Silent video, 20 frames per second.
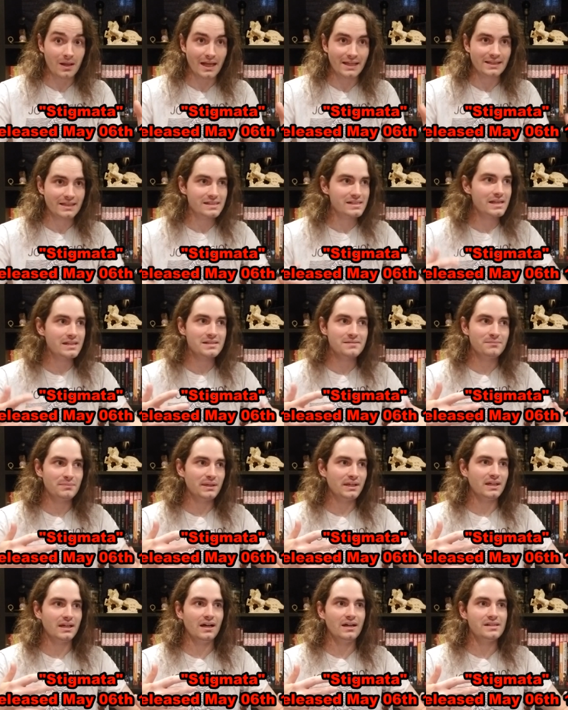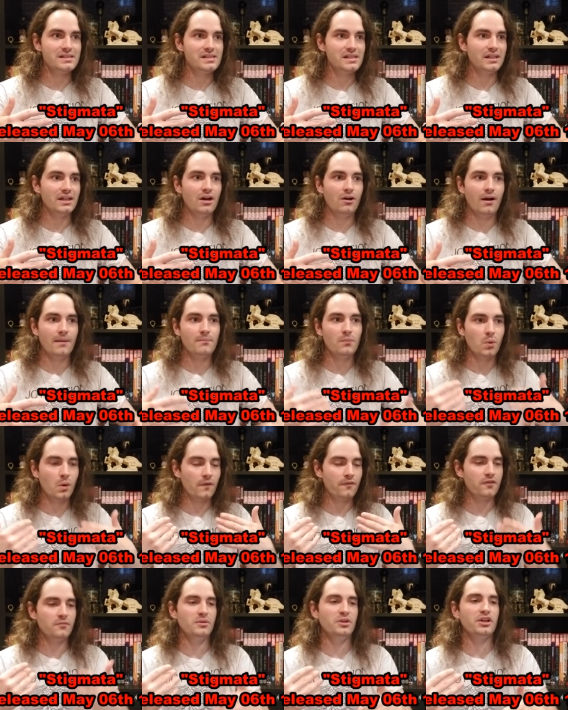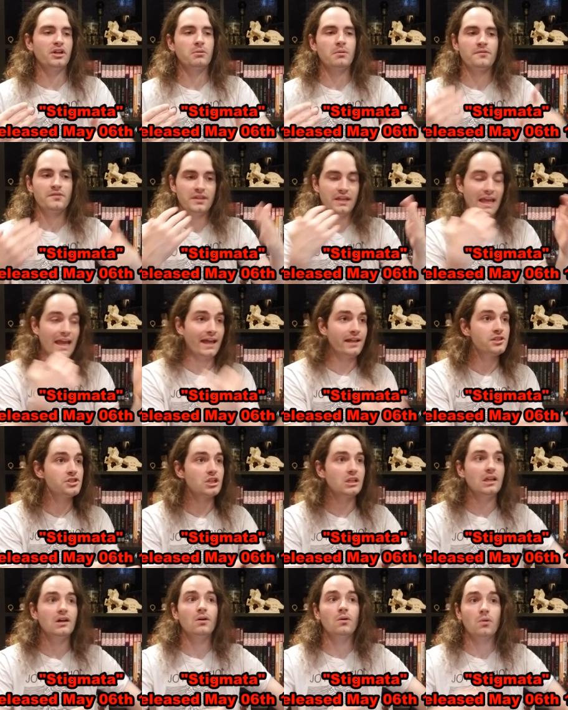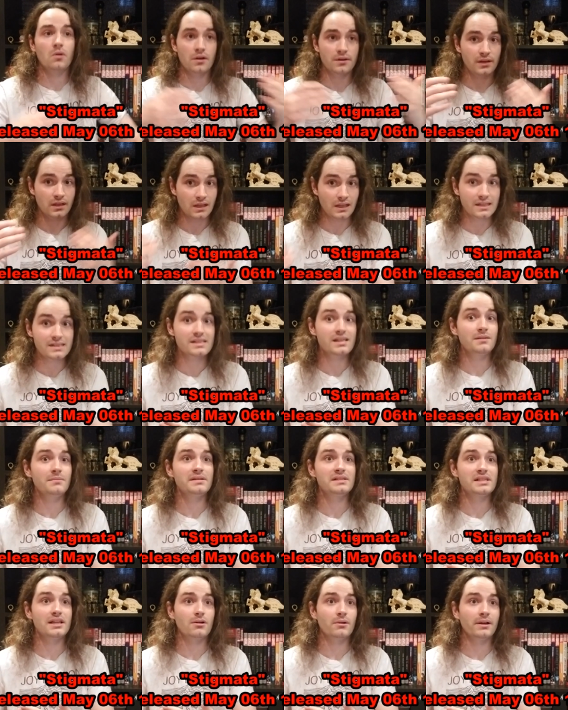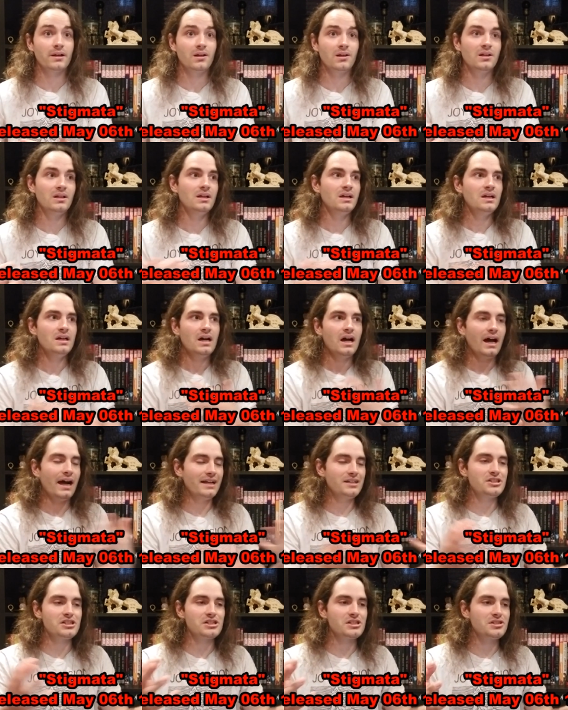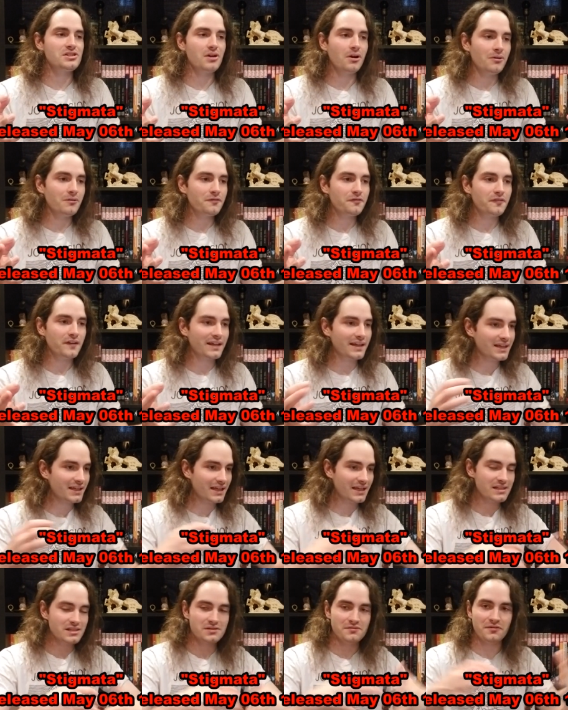And this isn't because, you know, I'm more familiar with the Angela or the Lissa material. I just don't think his